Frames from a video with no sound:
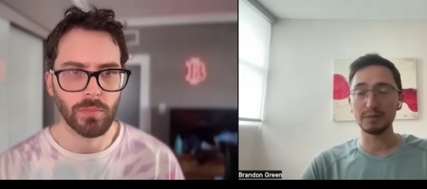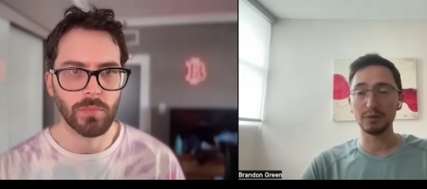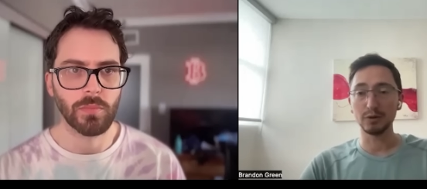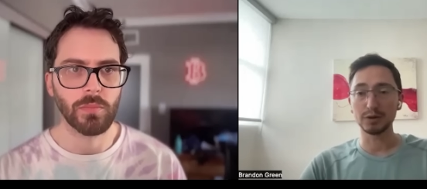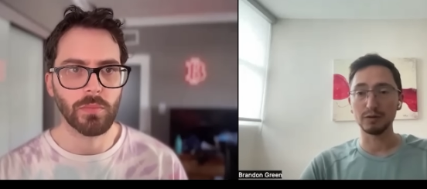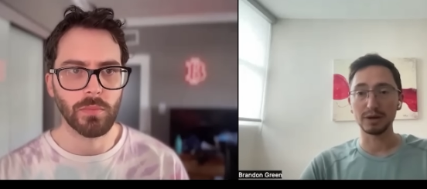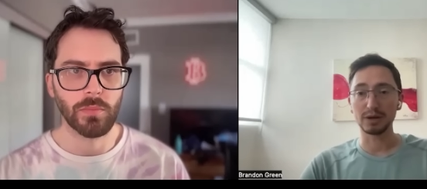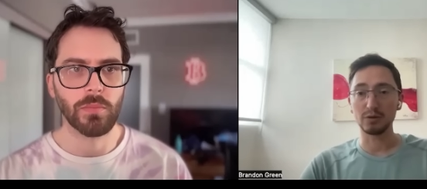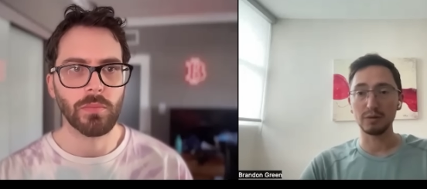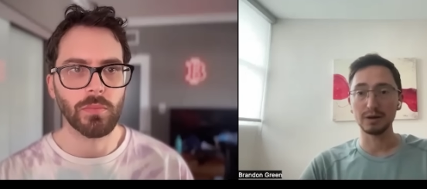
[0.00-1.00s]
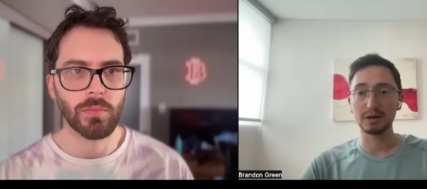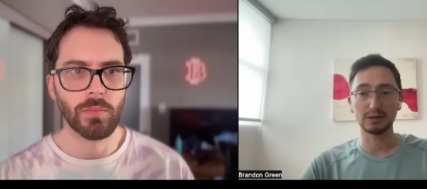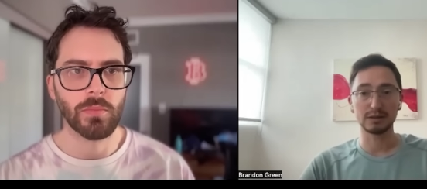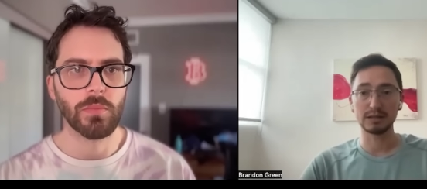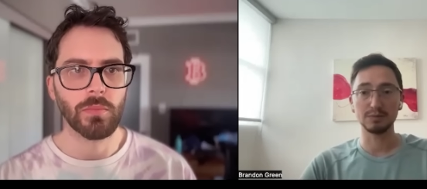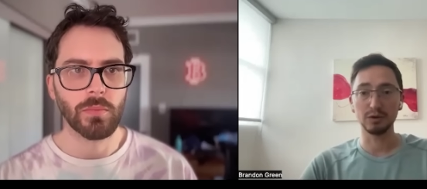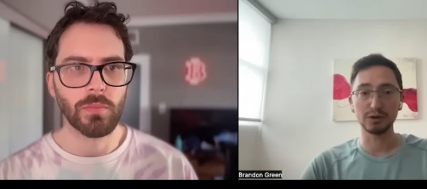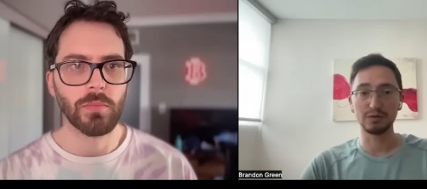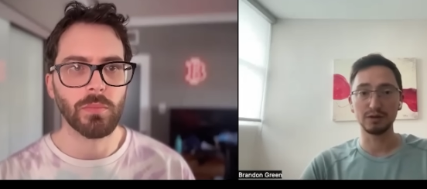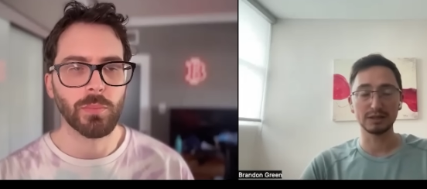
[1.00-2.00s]
Speaker 1: bullish for Bitcoin because it's, it's bullish
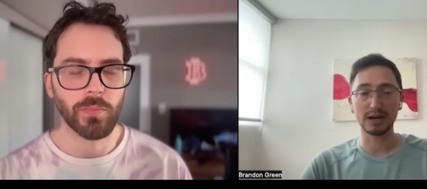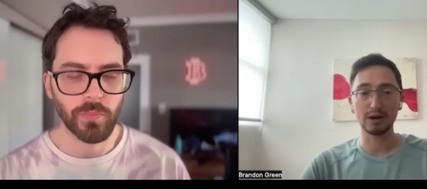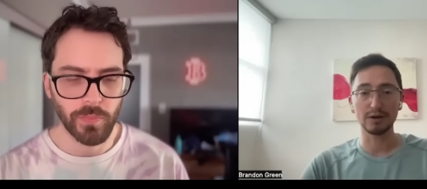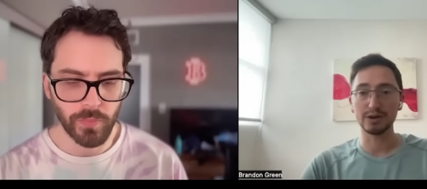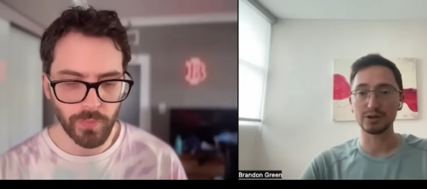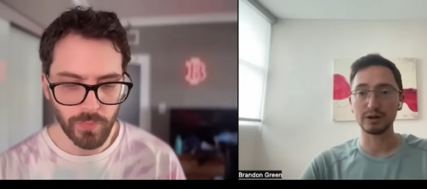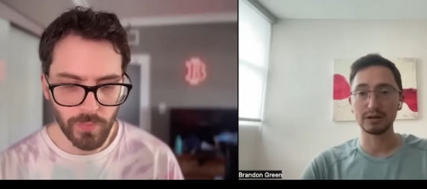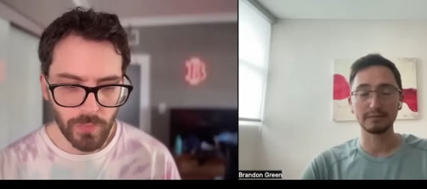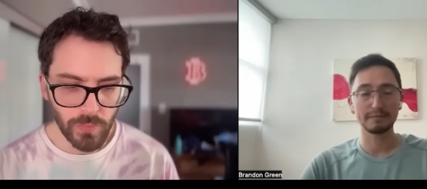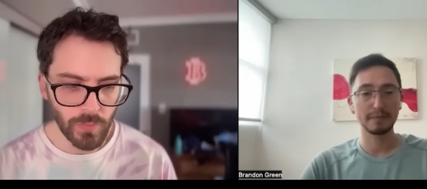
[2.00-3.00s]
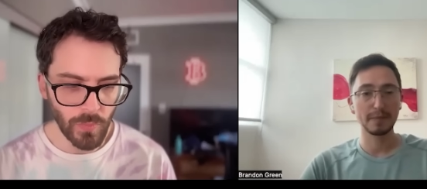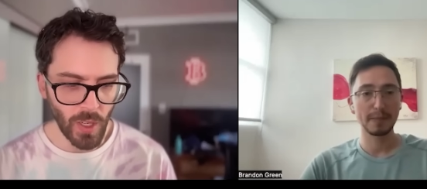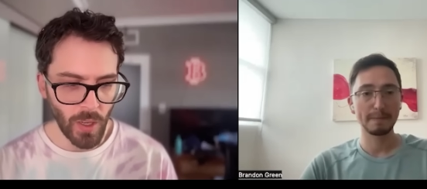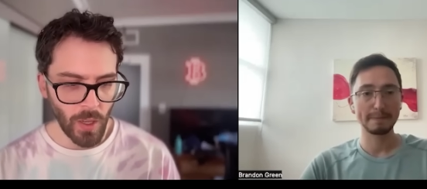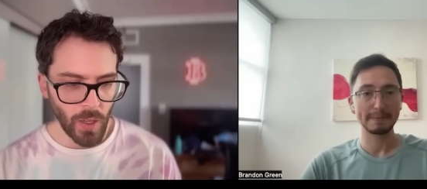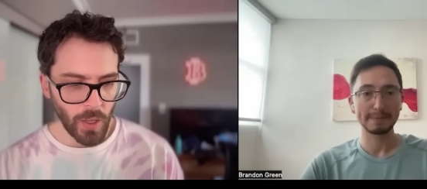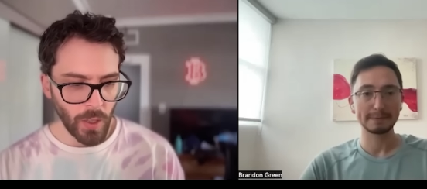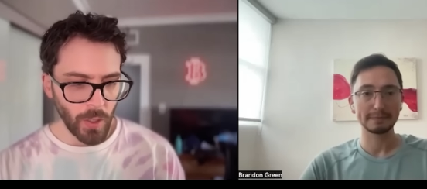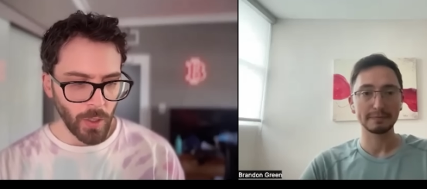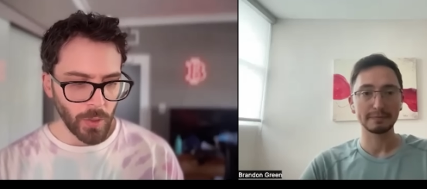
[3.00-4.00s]
for the entire industry.
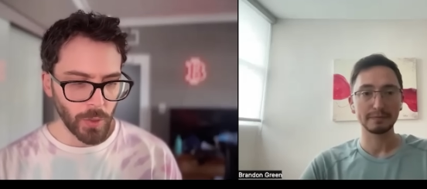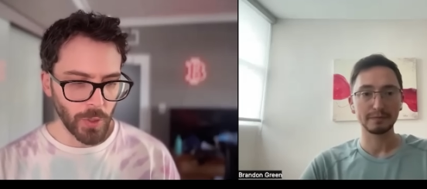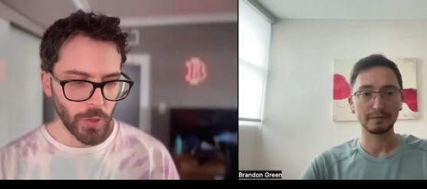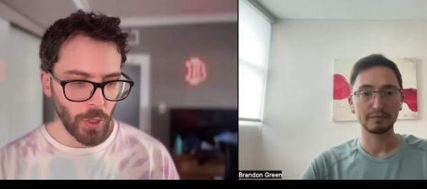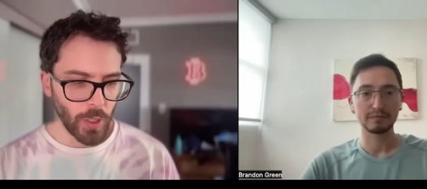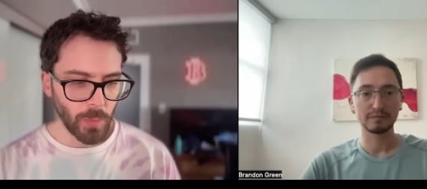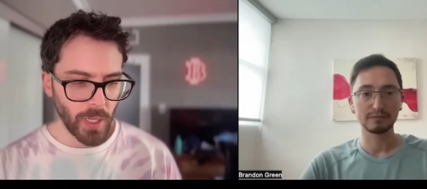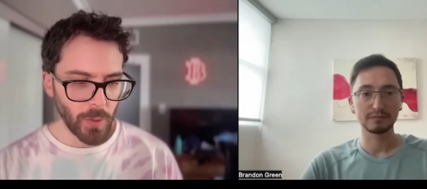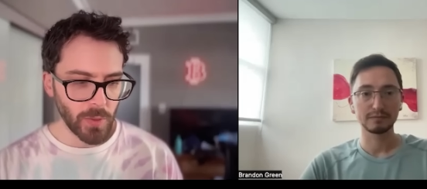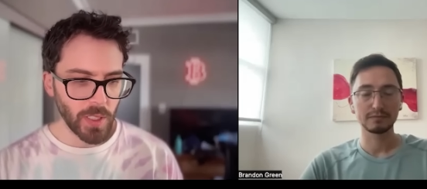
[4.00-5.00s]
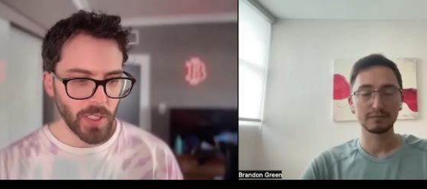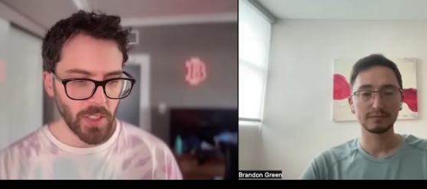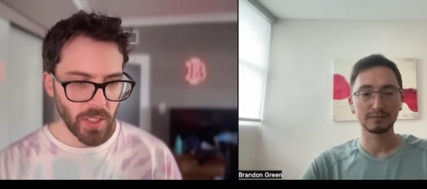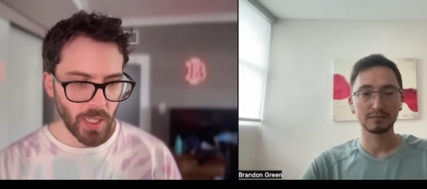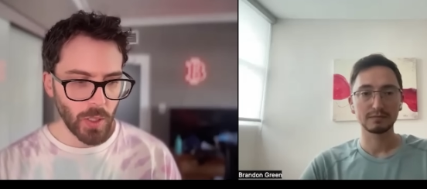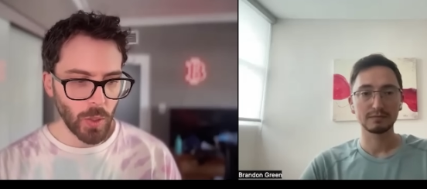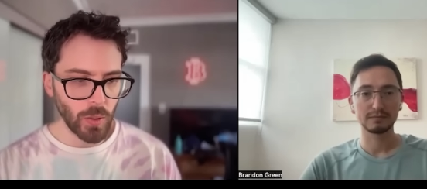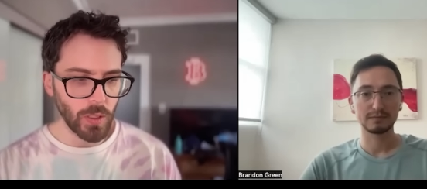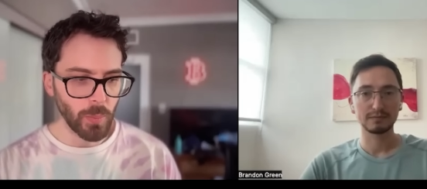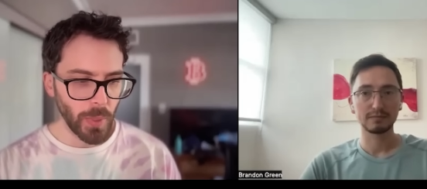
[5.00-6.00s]
Speaker 2: So let's talk about
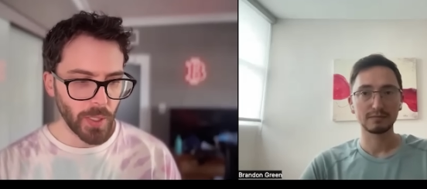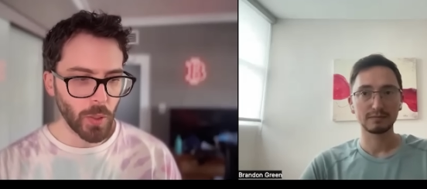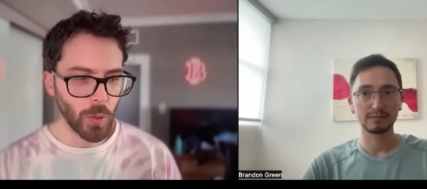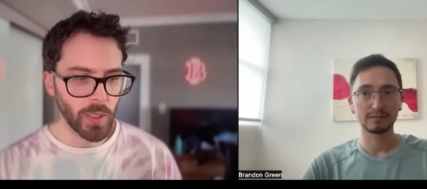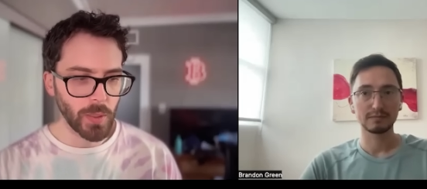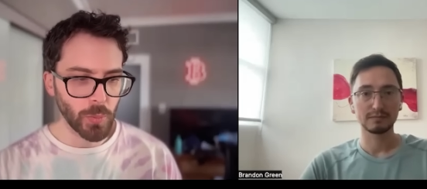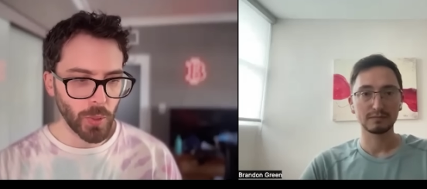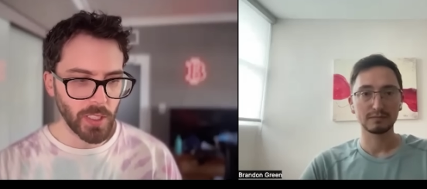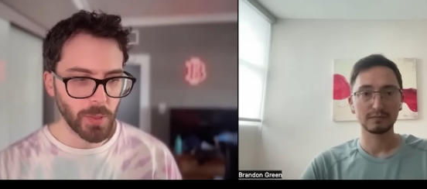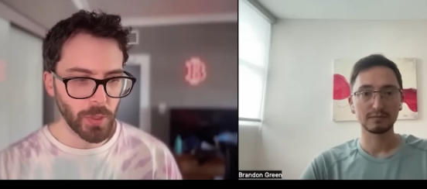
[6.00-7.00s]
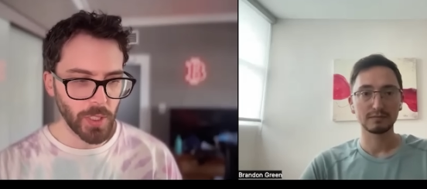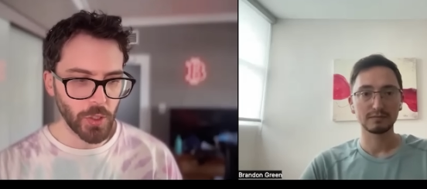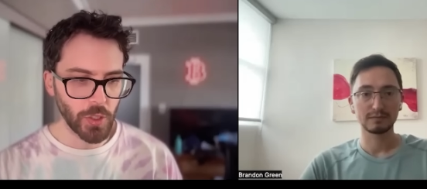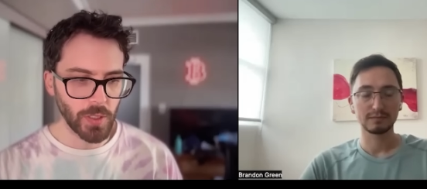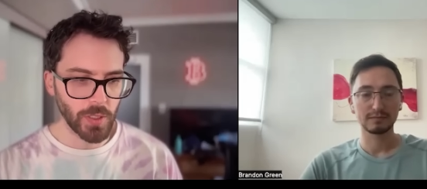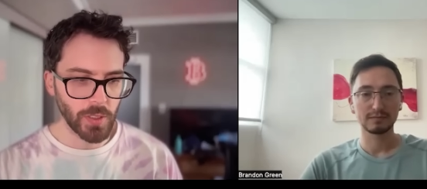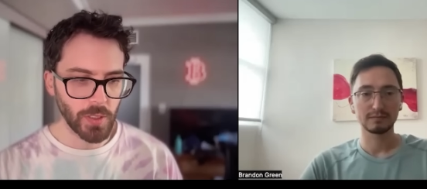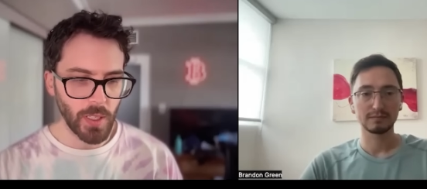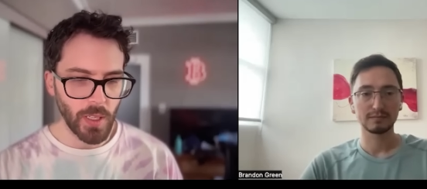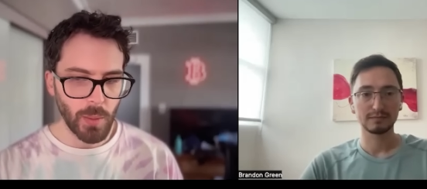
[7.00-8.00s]
cycle Bitcoin price predictions.
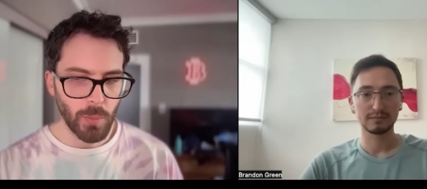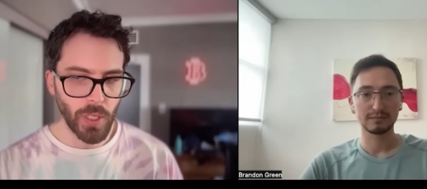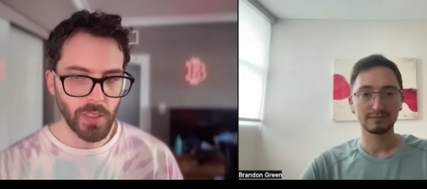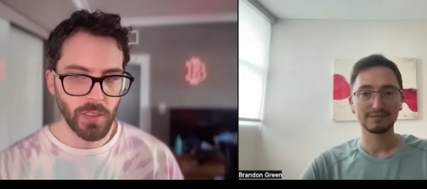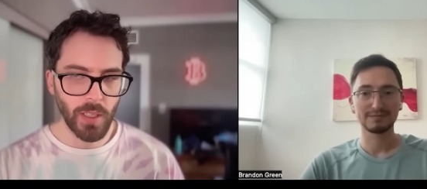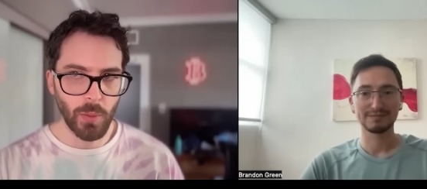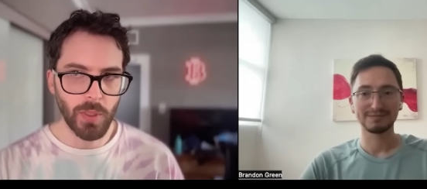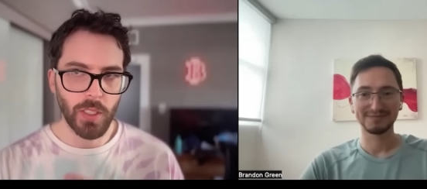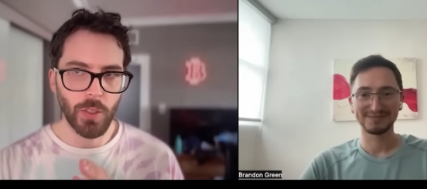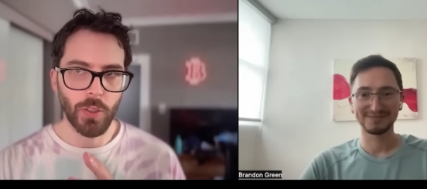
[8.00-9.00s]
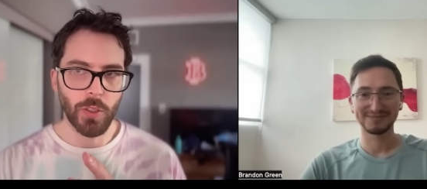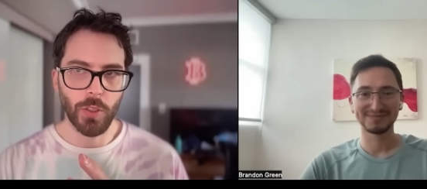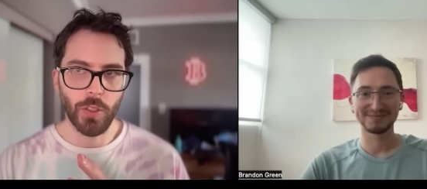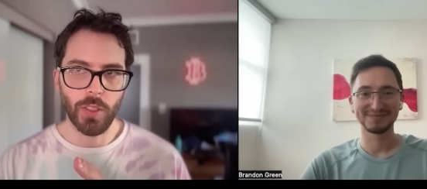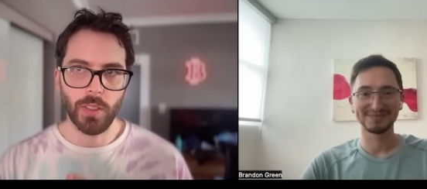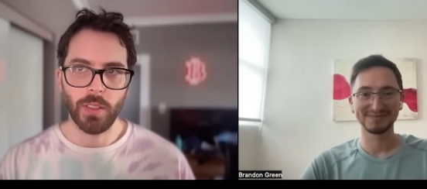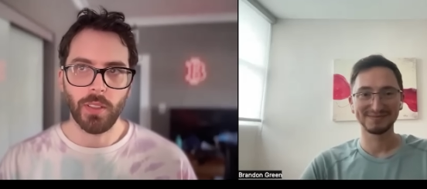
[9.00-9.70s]
Brandon, I want to hear your